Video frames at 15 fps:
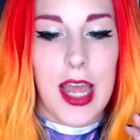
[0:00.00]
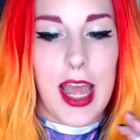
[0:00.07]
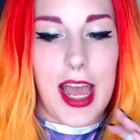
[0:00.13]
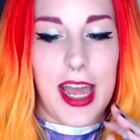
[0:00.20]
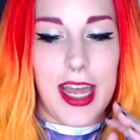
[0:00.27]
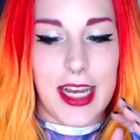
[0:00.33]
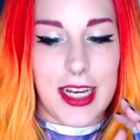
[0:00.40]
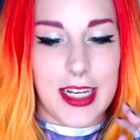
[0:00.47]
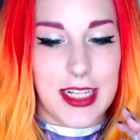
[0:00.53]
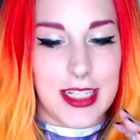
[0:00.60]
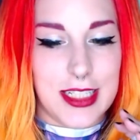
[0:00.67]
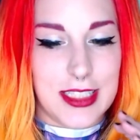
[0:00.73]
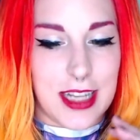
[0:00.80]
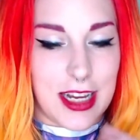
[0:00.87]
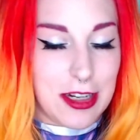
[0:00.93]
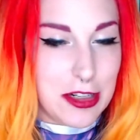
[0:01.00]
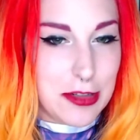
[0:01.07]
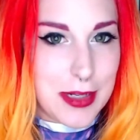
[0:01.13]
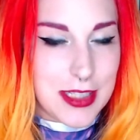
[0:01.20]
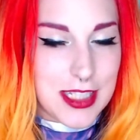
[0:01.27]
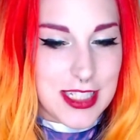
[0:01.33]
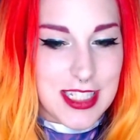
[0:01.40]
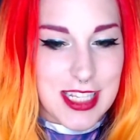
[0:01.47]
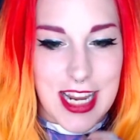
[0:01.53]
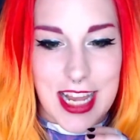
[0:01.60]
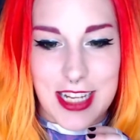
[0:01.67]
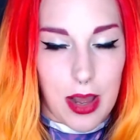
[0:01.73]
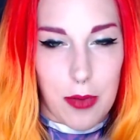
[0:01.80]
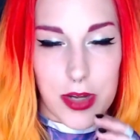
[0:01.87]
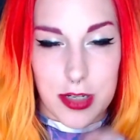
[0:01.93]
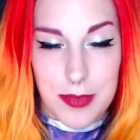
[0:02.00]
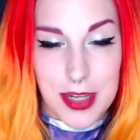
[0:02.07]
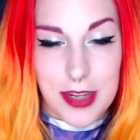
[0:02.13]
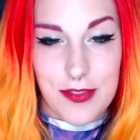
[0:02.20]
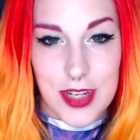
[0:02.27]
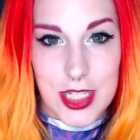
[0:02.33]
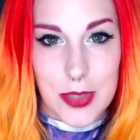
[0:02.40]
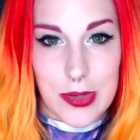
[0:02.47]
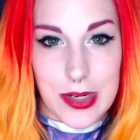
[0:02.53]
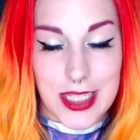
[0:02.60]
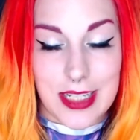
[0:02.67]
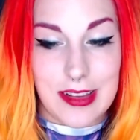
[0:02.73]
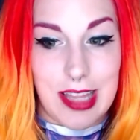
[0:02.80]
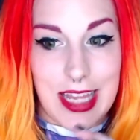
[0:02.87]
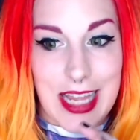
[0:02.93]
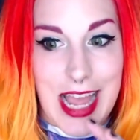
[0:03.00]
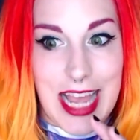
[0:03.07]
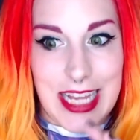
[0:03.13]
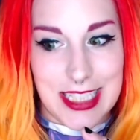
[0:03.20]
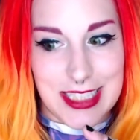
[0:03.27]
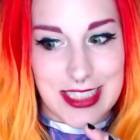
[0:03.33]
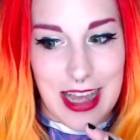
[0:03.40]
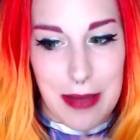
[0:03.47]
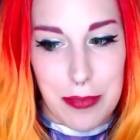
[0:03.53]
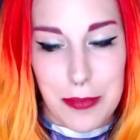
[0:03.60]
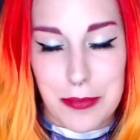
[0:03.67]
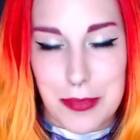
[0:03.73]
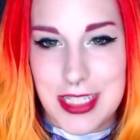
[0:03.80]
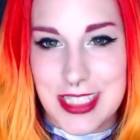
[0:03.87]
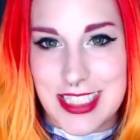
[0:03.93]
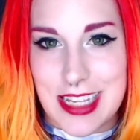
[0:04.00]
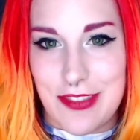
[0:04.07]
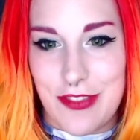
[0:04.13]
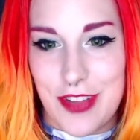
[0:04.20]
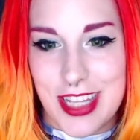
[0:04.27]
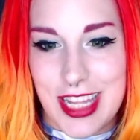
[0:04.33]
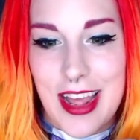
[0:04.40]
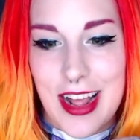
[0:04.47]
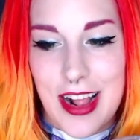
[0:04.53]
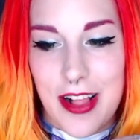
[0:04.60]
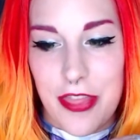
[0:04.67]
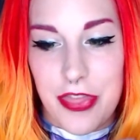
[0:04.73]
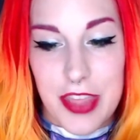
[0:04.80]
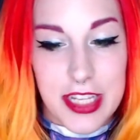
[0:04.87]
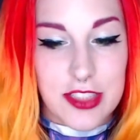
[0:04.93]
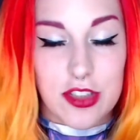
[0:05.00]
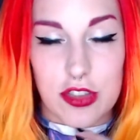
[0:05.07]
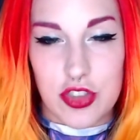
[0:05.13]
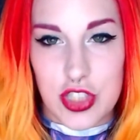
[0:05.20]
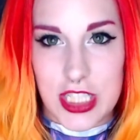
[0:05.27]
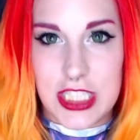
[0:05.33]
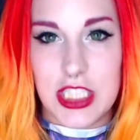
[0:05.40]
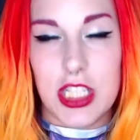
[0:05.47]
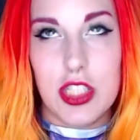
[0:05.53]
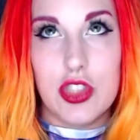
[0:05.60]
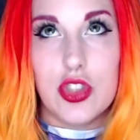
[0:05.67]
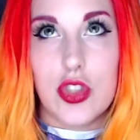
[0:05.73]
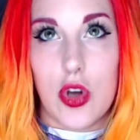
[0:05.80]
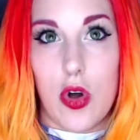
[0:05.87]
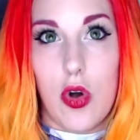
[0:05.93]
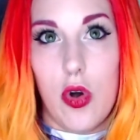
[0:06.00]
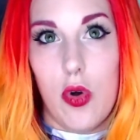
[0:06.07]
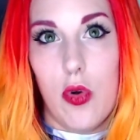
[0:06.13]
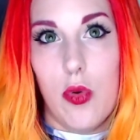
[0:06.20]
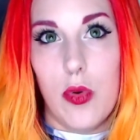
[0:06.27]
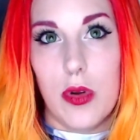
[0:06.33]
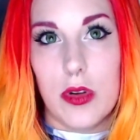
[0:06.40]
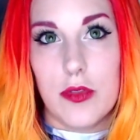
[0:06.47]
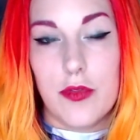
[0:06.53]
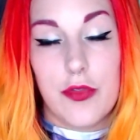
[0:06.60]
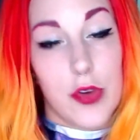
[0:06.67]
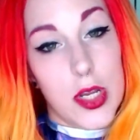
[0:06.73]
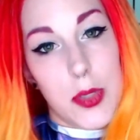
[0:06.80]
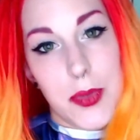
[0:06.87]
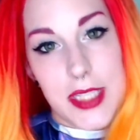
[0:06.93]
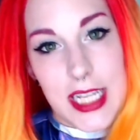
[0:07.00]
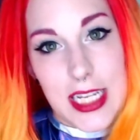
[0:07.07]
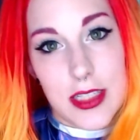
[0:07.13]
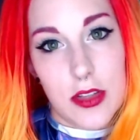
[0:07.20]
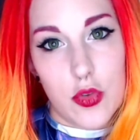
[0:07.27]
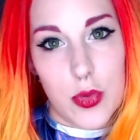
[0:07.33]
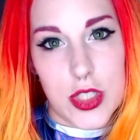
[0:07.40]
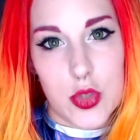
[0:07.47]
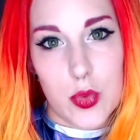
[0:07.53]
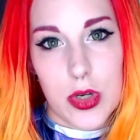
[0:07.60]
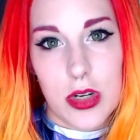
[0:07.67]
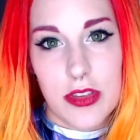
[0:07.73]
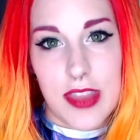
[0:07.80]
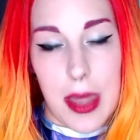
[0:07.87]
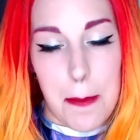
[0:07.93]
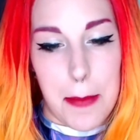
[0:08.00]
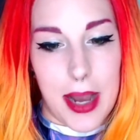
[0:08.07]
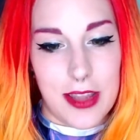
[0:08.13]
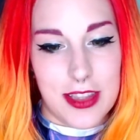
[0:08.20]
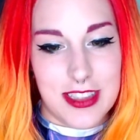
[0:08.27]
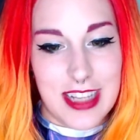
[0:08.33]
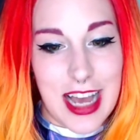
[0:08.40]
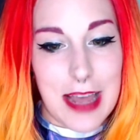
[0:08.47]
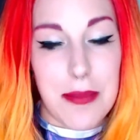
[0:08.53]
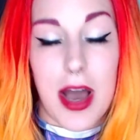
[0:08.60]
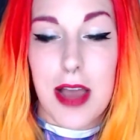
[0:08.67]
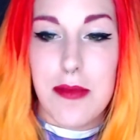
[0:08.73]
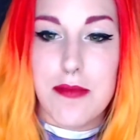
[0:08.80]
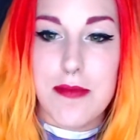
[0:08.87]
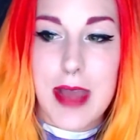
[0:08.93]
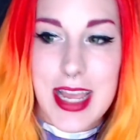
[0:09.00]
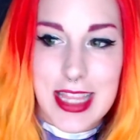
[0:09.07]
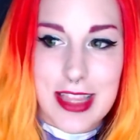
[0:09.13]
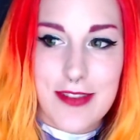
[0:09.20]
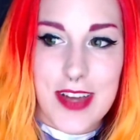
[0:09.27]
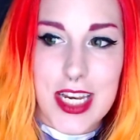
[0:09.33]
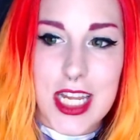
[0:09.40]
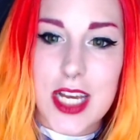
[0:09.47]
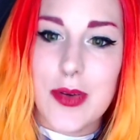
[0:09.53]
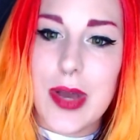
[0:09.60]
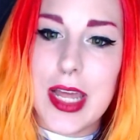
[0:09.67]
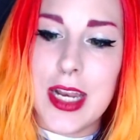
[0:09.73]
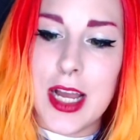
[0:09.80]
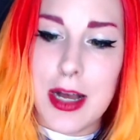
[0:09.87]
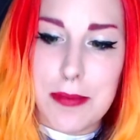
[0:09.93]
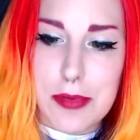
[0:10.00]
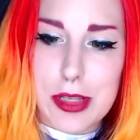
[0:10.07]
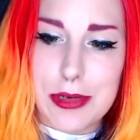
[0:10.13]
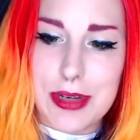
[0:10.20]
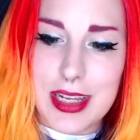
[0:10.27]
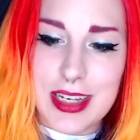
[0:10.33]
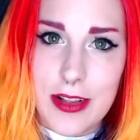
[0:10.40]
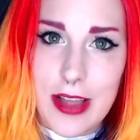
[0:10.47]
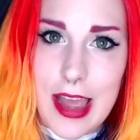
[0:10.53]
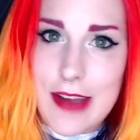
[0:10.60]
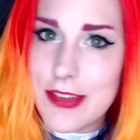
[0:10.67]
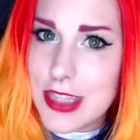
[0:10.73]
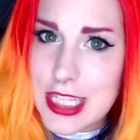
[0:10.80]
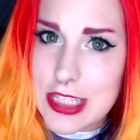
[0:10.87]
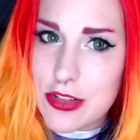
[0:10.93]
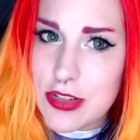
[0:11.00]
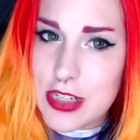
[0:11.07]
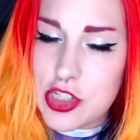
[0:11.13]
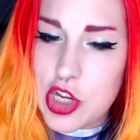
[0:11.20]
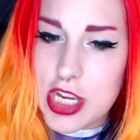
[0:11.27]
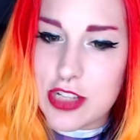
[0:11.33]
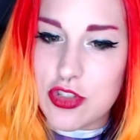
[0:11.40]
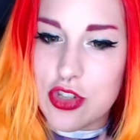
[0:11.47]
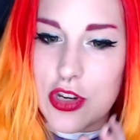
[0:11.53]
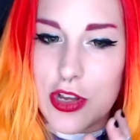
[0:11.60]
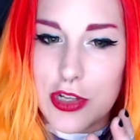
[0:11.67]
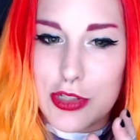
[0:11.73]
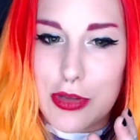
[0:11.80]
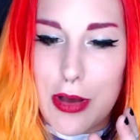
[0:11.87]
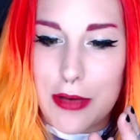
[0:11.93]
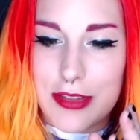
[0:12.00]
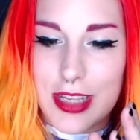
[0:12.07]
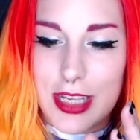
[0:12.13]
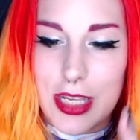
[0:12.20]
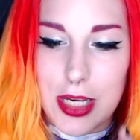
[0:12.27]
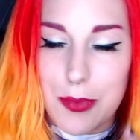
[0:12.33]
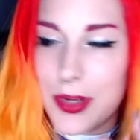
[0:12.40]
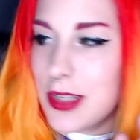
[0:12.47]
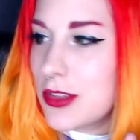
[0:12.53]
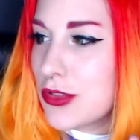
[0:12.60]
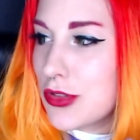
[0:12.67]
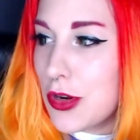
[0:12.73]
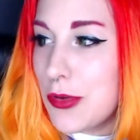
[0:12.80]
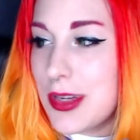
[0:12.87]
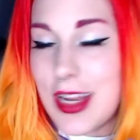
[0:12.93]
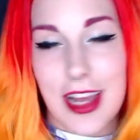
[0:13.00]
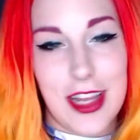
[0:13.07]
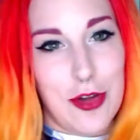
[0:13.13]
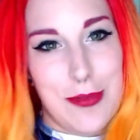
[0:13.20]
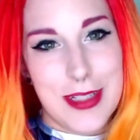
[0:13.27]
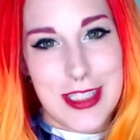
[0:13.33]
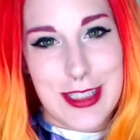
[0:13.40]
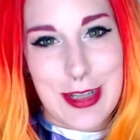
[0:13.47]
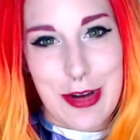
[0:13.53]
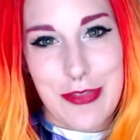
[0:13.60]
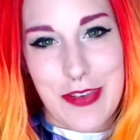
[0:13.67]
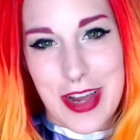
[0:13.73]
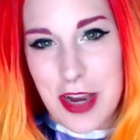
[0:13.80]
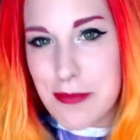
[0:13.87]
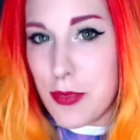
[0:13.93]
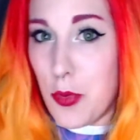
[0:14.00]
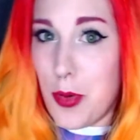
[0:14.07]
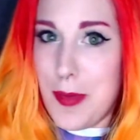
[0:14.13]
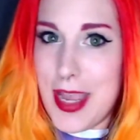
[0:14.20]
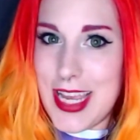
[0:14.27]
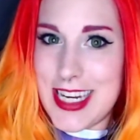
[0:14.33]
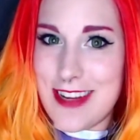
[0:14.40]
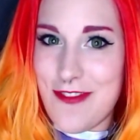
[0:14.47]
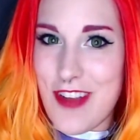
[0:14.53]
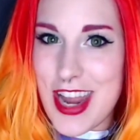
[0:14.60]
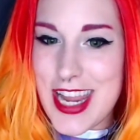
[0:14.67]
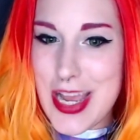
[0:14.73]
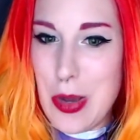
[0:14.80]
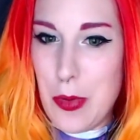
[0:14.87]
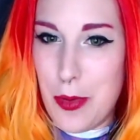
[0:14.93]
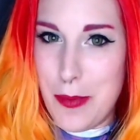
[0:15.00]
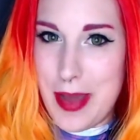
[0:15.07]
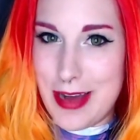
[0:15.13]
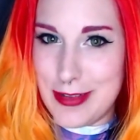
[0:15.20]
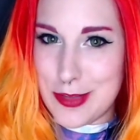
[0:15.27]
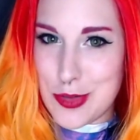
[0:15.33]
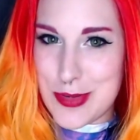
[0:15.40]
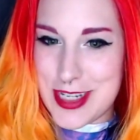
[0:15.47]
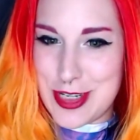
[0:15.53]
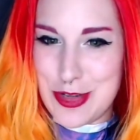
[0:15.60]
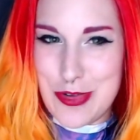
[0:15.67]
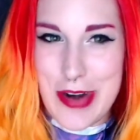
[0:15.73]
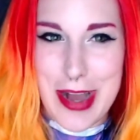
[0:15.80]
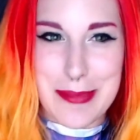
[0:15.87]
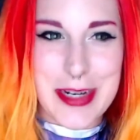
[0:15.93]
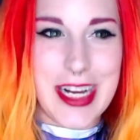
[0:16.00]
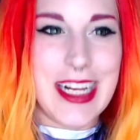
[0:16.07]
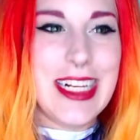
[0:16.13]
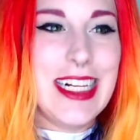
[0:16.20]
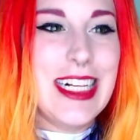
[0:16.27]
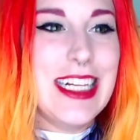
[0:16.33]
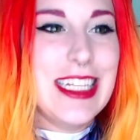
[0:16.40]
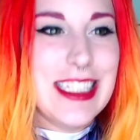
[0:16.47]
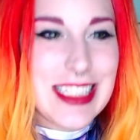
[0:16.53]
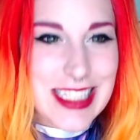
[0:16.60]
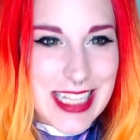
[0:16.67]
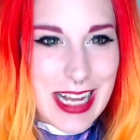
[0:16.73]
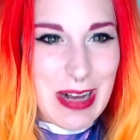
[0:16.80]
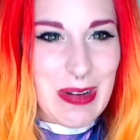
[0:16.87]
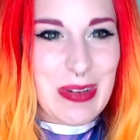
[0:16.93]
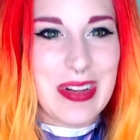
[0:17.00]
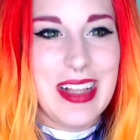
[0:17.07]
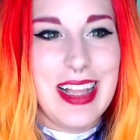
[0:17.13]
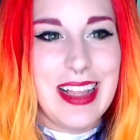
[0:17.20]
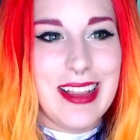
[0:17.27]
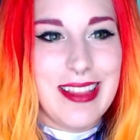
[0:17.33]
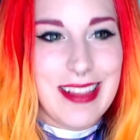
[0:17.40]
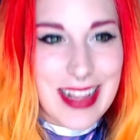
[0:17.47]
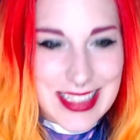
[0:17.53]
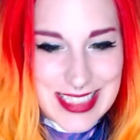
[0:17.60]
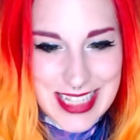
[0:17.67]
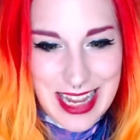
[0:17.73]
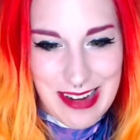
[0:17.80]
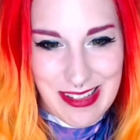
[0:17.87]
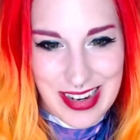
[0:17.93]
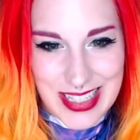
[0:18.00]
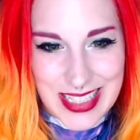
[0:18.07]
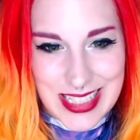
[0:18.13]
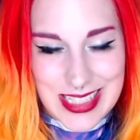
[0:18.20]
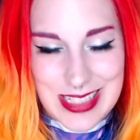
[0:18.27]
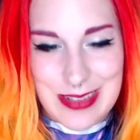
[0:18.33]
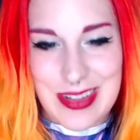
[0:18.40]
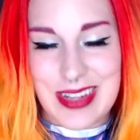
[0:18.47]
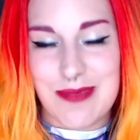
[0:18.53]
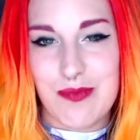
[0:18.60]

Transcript: And I heard about this today, so I wanted to make a video on it like ASAP because I feel like things are changing so frequently in the Twitch world that by the time I make the video and upload it, everything's already changed. So I was like, you know what? Screw it. I know I'm in Starfire, but we're making a video about Twitch drama. So let's get right into it.